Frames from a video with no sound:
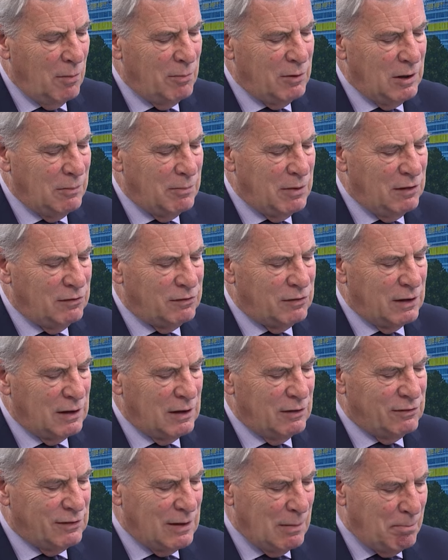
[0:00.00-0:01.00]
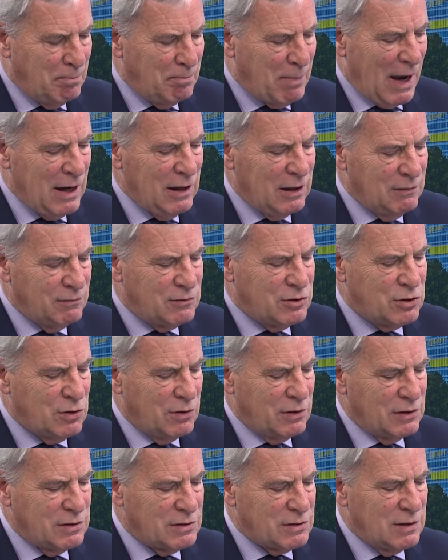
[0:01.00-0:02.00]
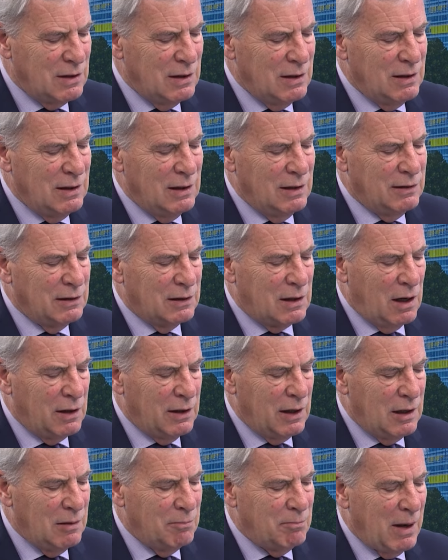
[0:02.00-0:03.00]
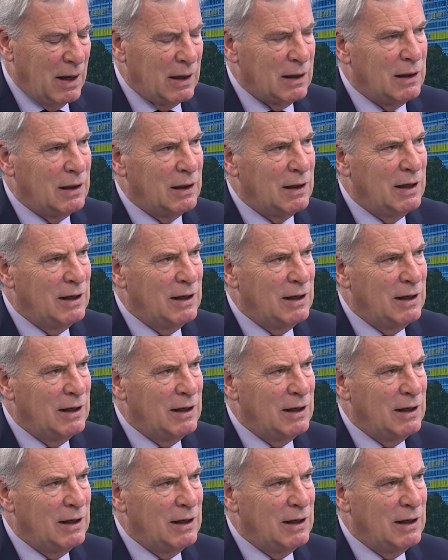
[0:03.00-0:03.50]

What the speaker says: OmniBSIC as the bank of choice in the Ghanaian banking